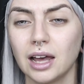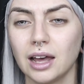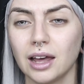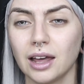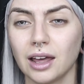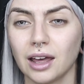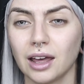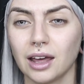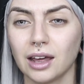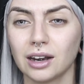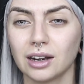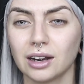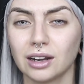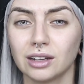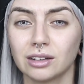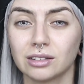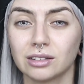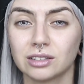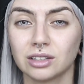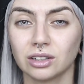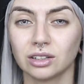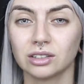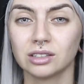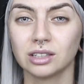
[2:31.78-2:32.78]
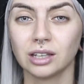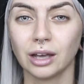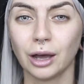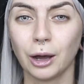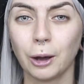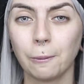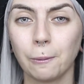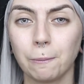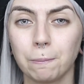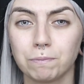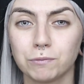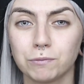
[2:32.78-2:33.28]
and it does
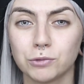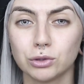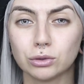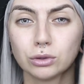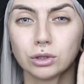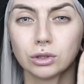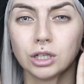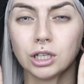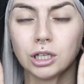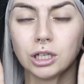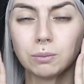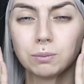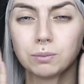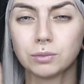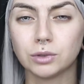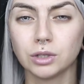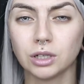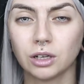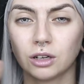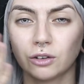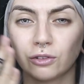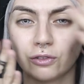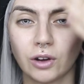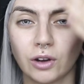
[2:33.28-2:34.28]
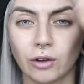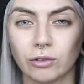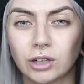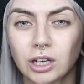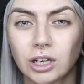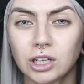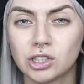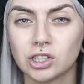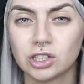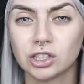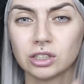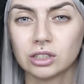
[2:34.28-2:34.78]
help to keep the
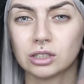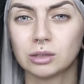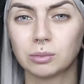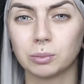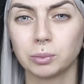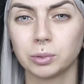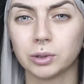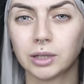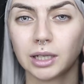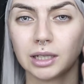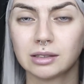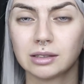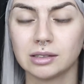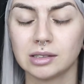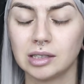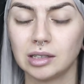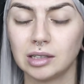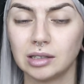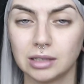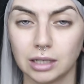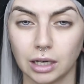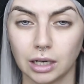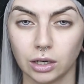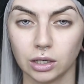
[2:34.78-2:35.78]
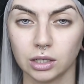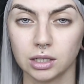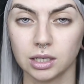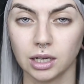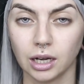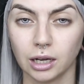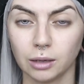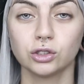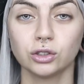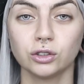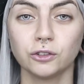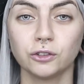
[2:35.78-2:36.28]
foundation in place the entire
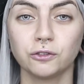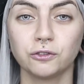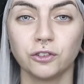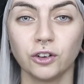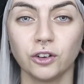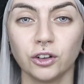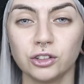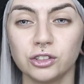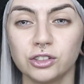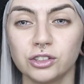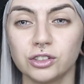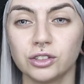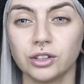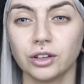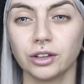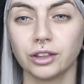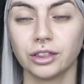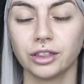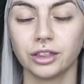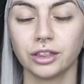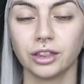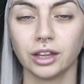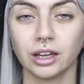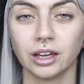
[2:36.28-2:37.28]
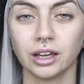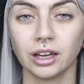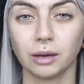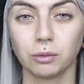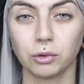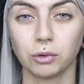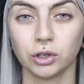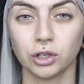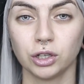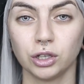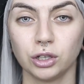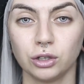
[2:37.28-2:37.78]
time. So the first thing I'm
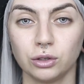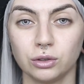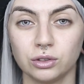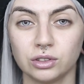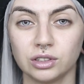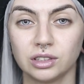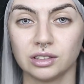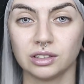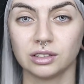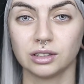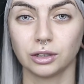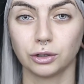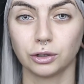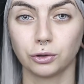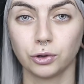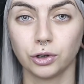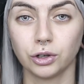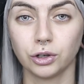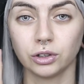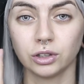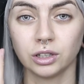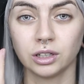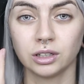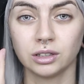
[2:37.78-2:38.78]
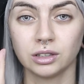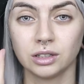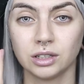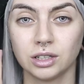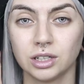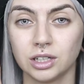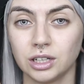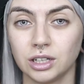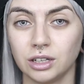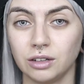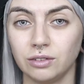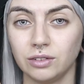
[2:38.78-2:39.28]
going to use is the Creolin
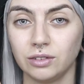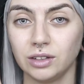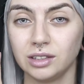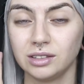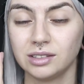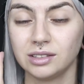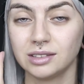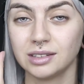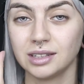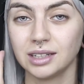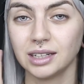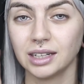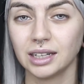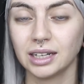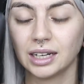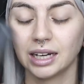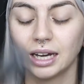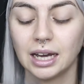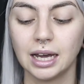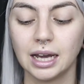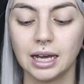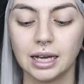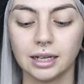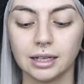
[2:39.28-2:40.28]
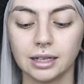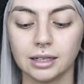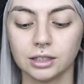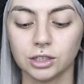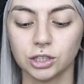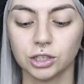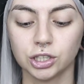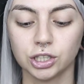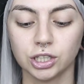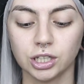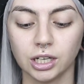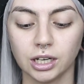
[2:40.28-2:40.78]
TV stick in
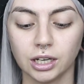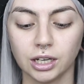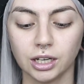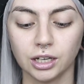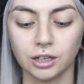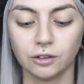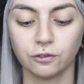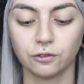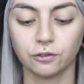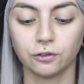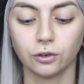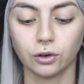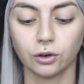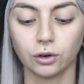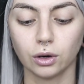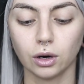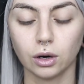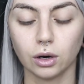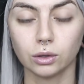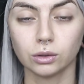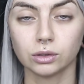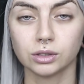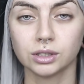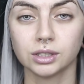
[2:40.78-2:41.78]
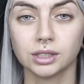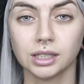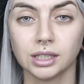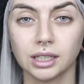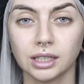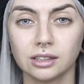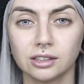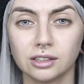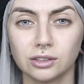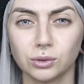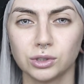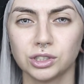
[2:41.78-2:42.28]
the shade
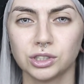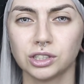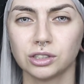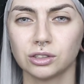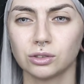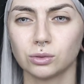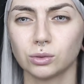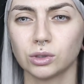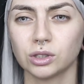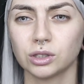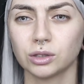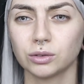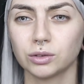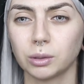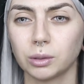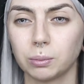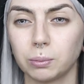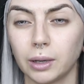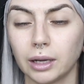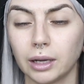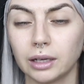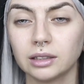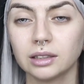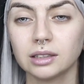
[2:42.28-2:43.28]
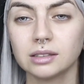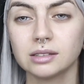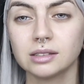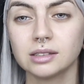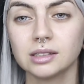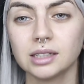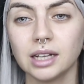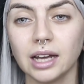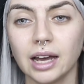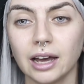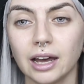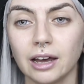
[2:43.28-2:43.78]
406, which is one of the palest
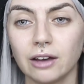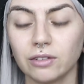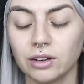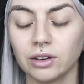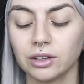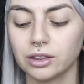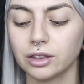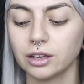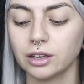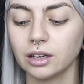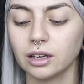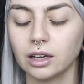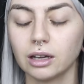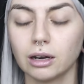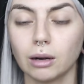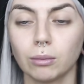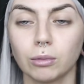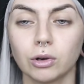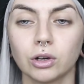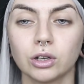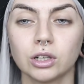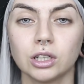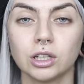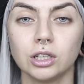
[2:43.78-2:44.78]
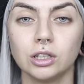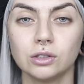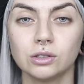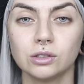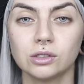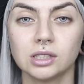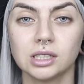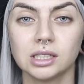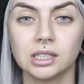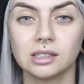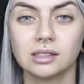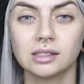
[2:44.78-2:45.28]
they have, I think, and I'm going to
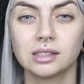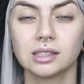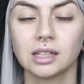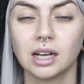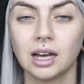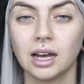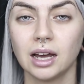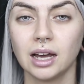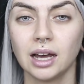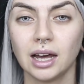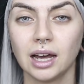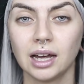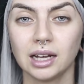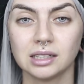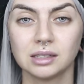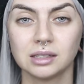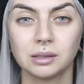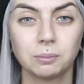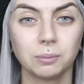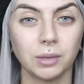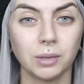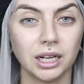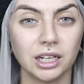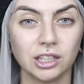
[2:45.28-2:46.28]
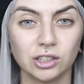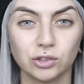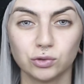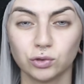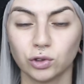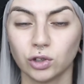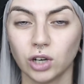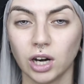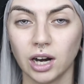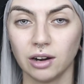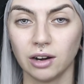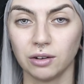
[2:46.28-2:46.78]
use this as a base
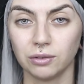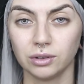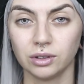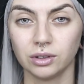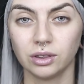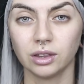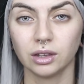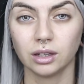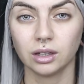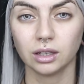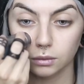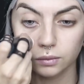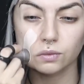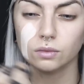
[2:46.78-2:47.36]
for everything.